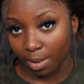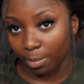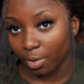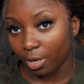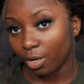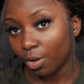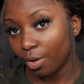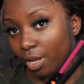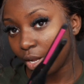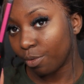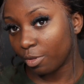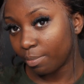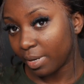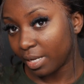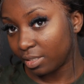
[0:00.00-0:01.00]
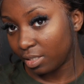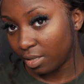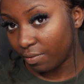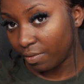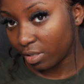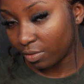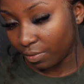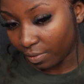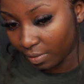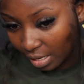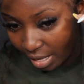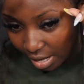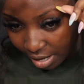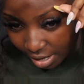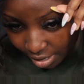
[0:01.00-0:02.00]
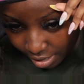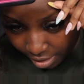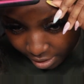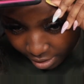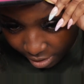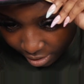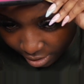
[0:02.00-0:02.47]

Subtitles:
I'm going to go in with my T-Vix flat iron.